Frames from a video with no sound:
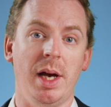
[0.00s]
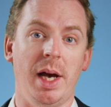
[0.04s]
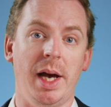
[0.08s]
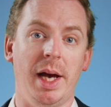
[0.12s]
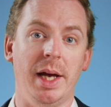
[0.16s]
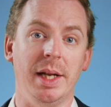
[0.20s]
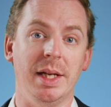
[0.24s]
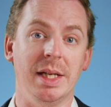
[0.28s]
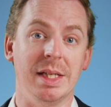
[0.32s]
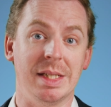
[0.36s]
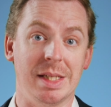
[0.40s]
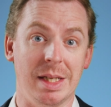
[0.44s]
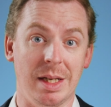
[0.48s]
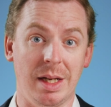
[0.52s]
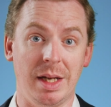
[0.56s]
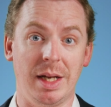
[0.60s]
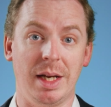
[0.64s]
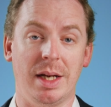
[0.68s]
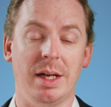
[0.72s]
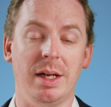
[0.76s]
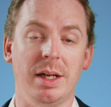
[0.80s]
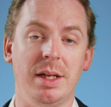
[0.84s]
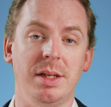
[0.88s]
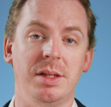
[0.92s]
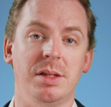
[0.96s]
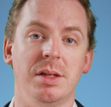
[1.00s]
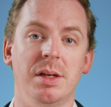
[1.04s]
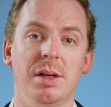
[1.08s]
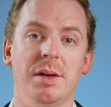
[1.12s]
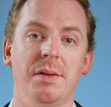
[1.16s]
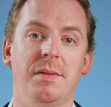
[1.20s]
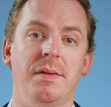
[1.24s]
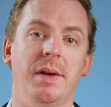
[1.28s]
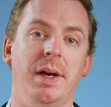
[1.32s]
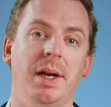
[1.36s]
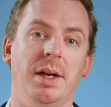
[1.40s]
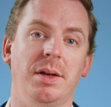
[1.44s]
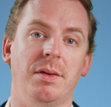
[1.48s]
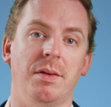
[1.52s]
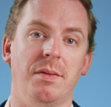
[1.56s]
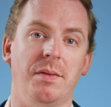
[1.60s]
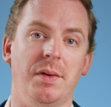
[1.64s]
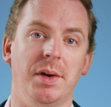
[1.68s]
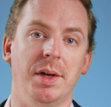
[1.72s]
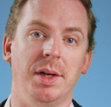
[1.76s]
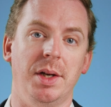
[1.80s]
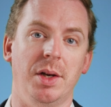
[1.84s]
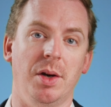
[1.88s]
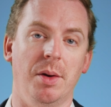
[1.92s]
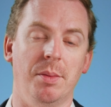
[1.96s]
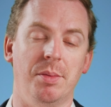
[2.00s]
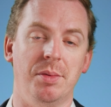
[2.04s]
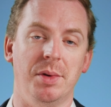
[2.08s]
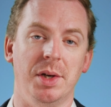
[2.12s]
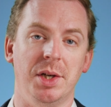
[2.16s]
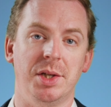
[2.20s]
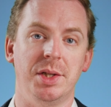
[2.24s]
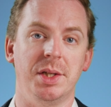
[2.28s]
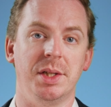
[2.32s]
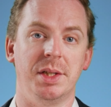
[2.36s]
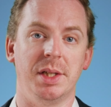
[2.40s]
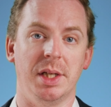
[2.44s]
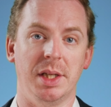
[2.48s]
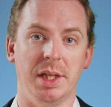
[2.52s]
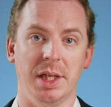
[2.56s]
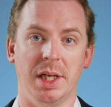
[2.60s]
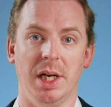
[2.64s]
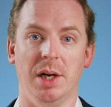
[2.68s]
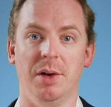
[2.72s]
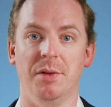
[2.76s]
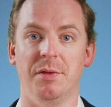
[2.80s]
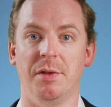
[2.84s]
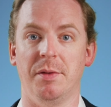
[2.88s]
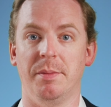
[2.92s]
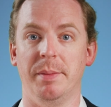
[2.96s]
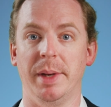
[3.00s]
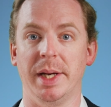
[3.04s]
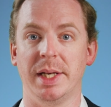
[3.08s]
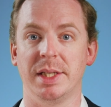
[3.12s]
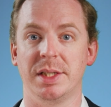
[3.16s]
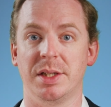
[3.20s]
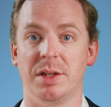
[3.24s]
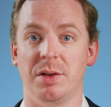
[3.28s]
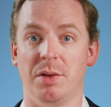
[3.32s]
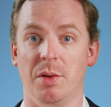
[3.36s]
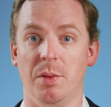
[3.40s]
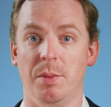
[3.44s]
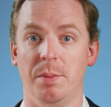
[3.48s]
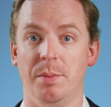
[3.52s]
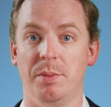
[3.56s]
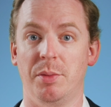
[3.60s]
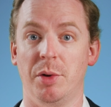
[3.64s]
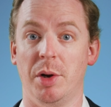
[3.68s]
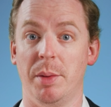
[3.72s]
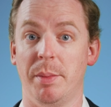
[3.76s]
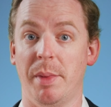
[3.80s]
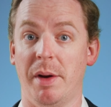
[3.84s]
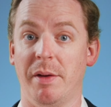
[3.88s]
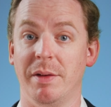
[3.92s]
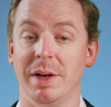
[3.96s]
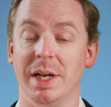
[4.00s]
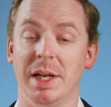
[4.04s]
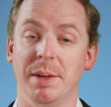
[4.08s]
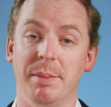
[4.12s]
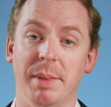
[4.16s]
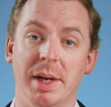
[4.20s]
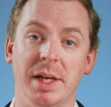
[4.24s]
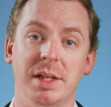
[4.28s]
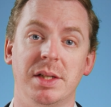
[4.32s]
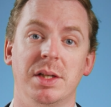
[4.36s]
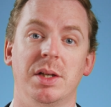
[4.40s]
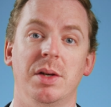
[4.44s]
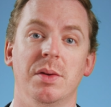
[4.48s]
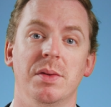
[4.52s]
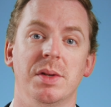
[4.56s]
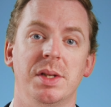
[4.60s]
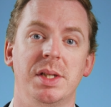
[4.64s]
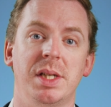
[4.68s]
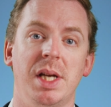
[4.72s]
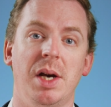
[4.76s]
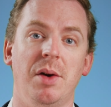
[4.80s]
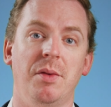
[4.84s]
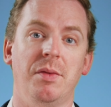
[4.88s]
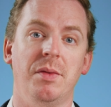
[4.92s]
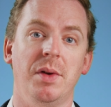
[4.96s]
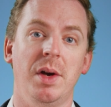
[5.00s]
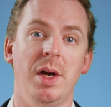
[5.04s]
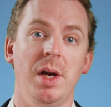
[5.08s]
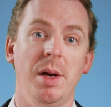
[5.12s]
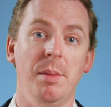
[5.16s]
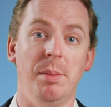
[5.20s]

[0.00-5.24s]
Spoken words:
and is likely to affect refining operations in the Gulf of Mexico, primarily in Mexico itself,